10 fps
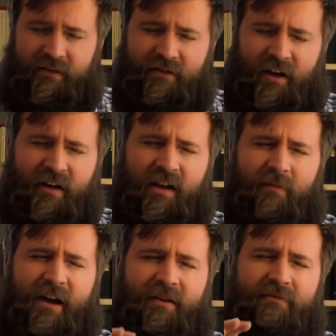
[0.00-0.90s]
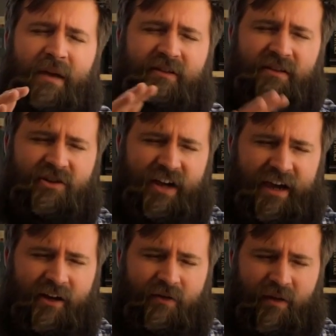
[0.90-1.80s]
talking about maybe the
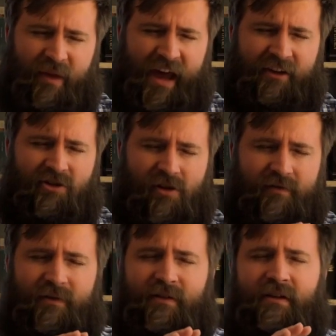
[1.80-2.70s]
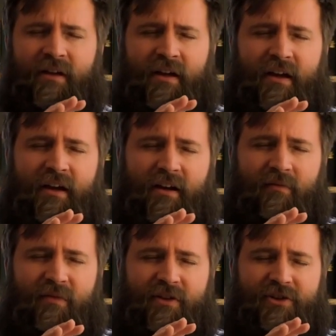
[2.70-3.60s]
shadow that Passover
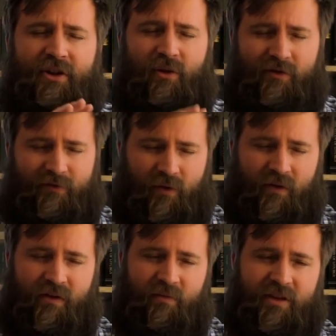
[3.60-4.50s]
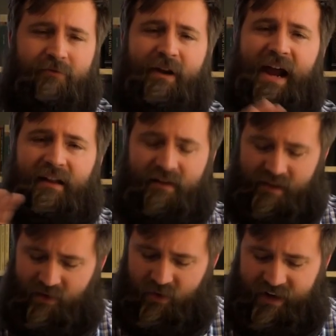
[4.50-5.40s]
showed forth, but the
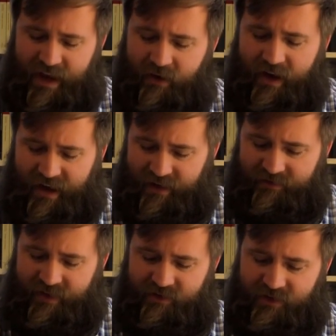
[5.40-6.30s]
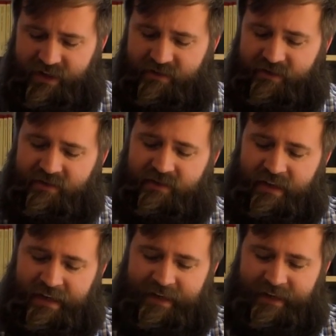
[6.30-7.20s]
reality that we now have in Jesus.
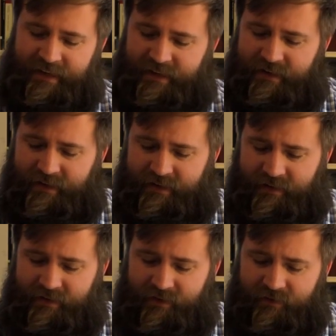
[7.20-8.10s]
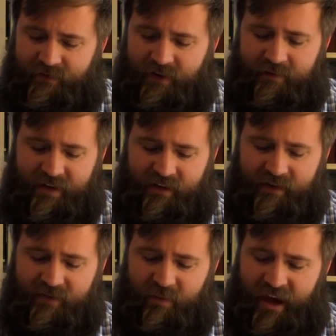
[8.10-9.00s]
Very middle
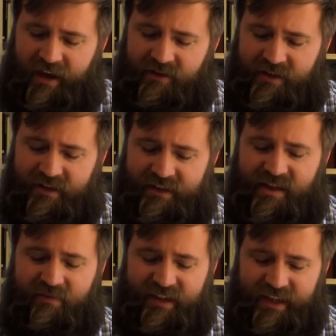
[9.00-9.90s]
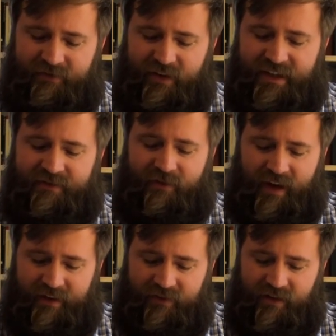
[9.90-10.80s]
of the page, he says, "The believer is
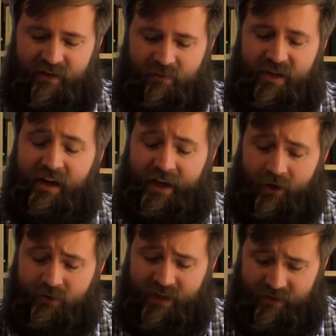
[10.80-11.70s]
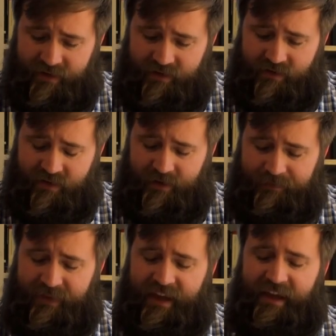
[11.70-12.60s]
forgiven, but not only this,
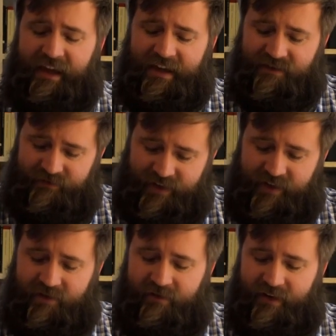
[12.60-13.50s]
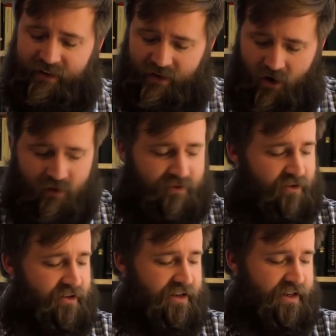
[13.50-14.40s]
he has victory
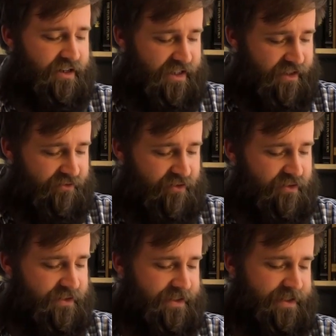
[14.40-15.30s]
over evil."